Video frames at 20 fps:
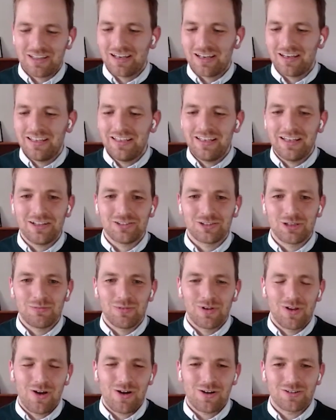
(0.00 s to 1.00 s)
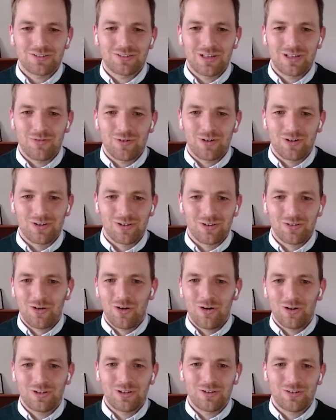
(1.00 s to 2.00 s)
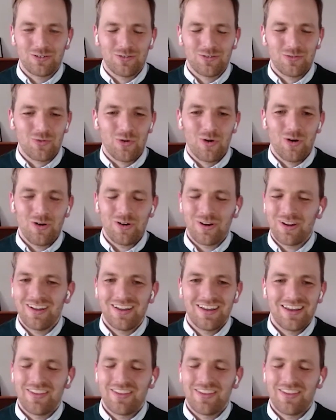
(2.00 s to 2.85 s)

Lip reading: deleting some logs that were caught wrong,